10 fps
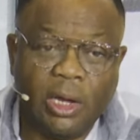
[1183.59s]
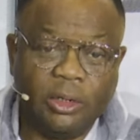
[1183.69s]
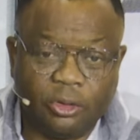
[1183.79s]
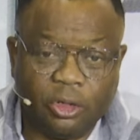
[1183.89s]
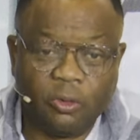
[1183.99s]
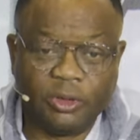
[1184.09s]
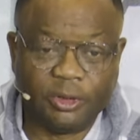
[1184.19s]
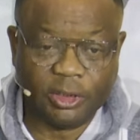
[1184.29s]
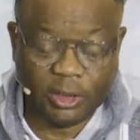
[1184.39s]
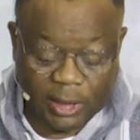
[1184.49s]
and it's
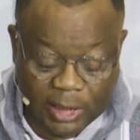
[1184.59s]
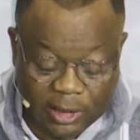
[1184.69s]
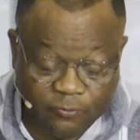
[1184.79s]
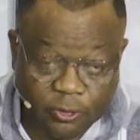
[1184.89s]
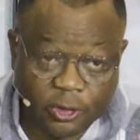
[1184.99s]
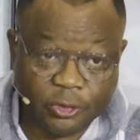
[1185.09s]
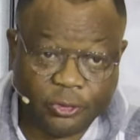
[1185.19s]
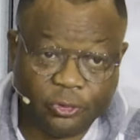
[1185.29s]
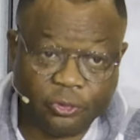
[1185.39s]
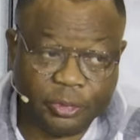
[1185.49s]
always a delight for
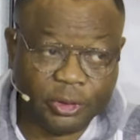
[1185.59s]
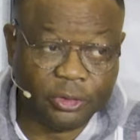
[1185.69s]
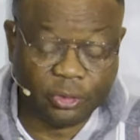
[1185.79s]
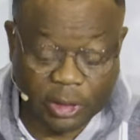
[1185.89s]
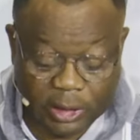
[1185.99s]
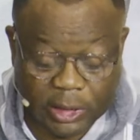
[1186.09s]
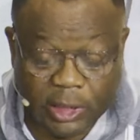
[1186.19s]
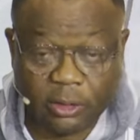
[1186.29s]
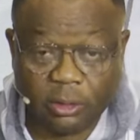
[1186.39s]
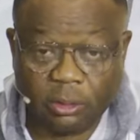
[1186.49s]
us to be
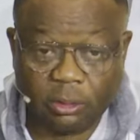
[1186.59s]
together